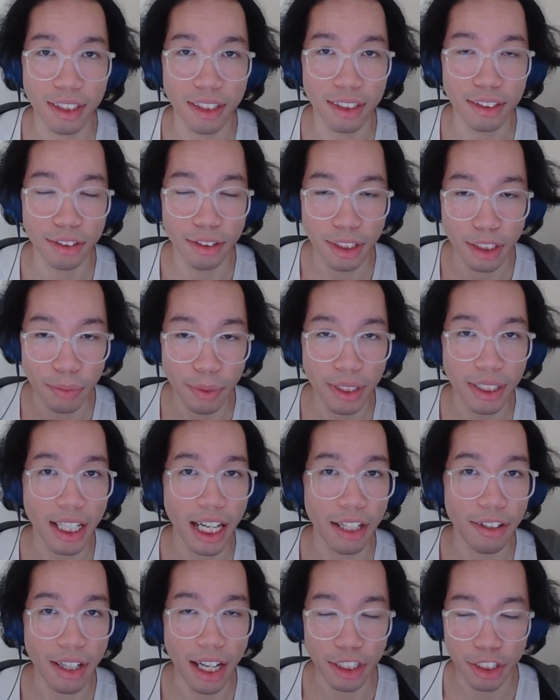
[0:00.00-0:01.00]
this week
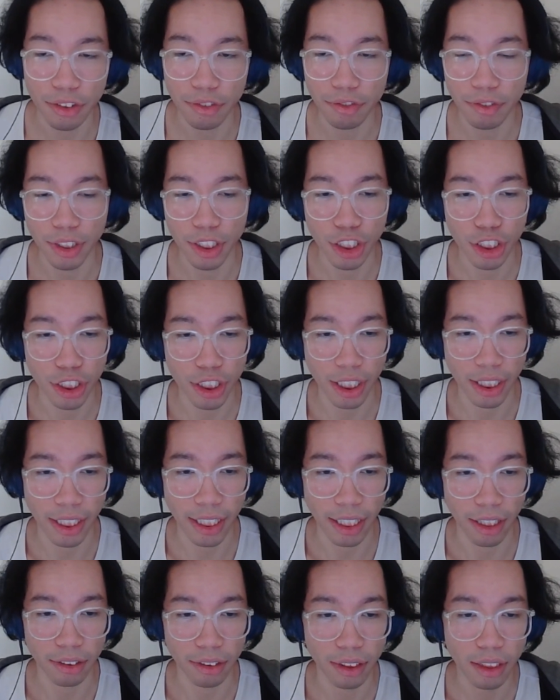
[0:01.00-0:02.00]
I actually finished
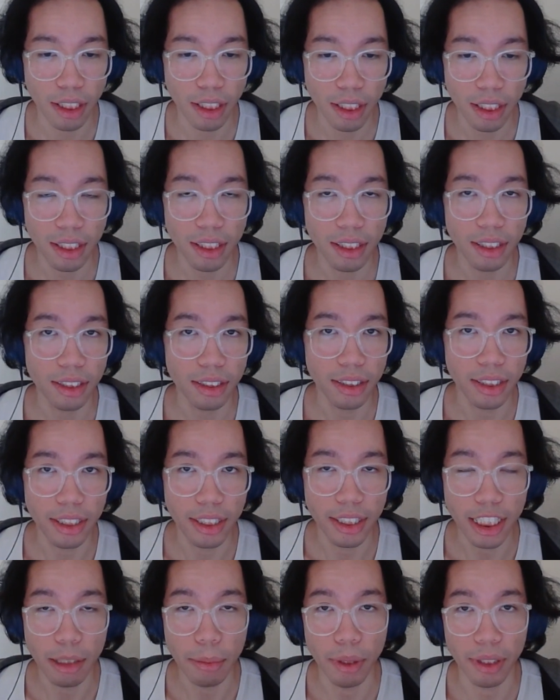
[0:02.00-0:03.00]
sending out
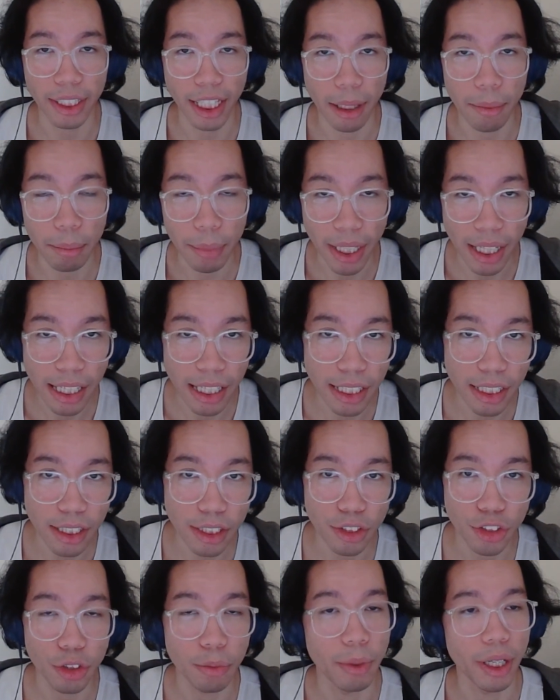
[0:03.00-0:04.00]
the email
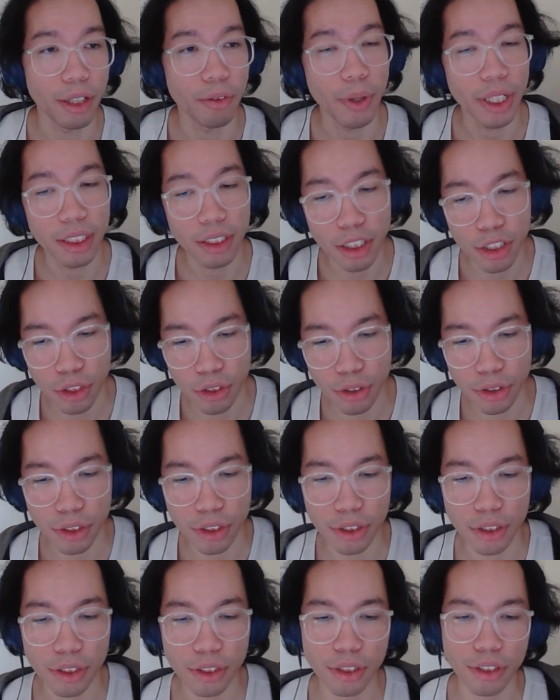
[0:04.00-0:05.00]
campaigns to my
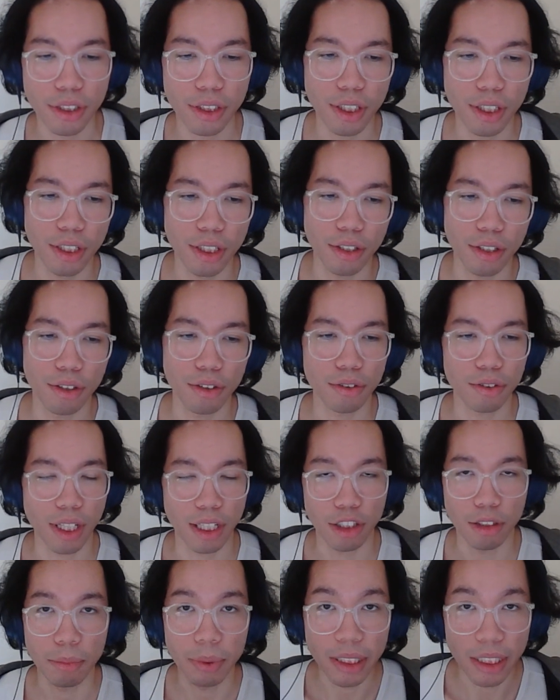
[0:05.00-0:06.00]
waitlisters. So
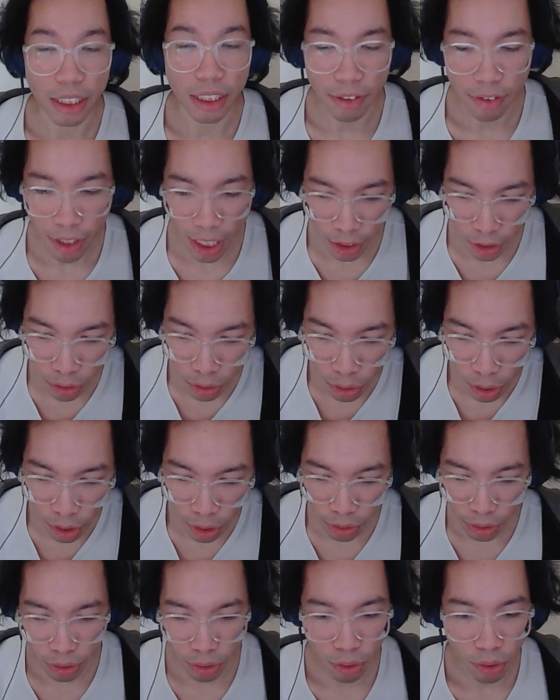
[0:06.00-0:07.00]
I completely
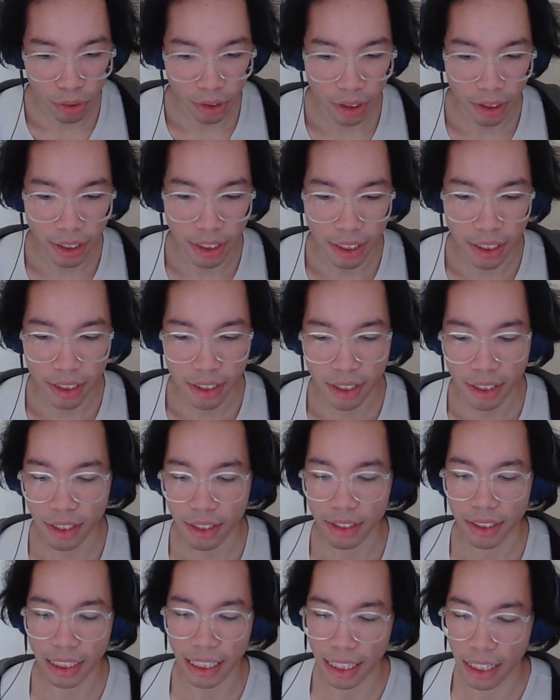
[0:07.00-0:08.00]
exhausted all the lists,
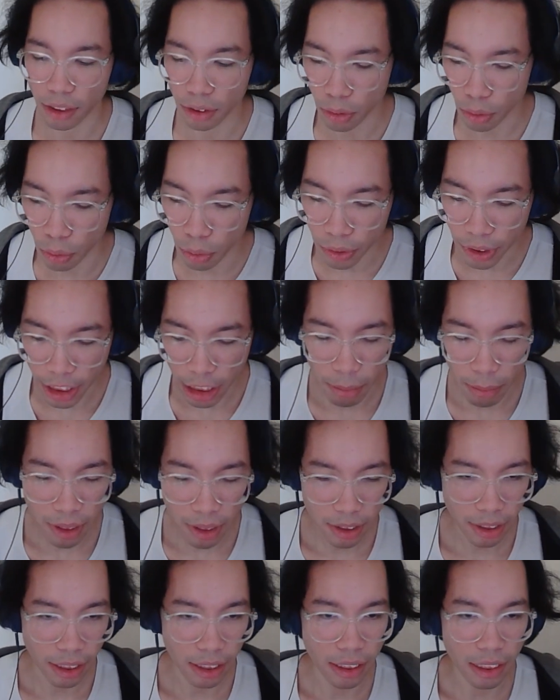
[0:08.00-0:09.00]
sent out all the
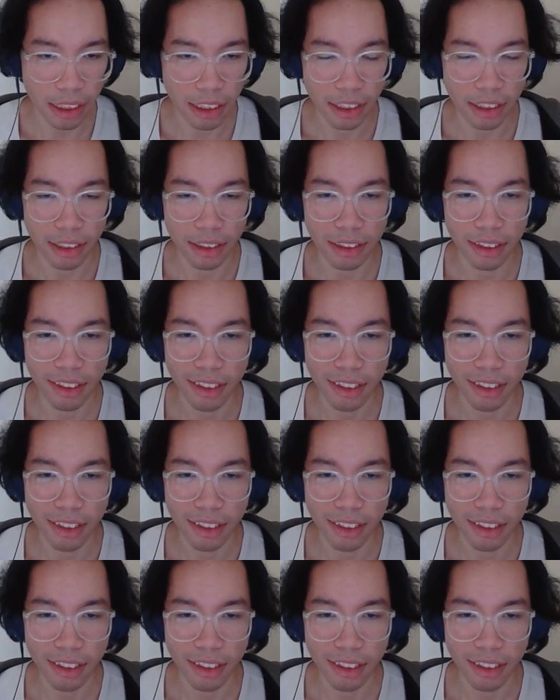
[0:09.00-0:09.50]
emails that I need,